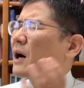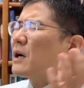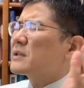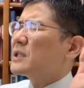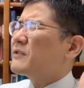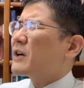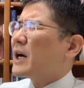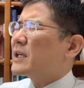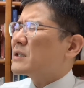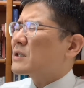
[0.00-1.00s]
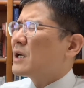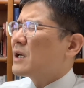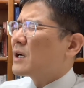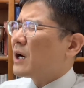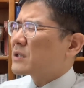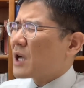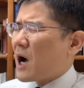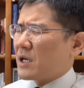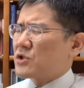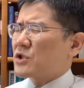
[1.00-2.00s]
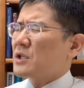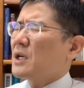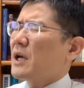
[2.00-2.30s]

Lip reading: divine touch,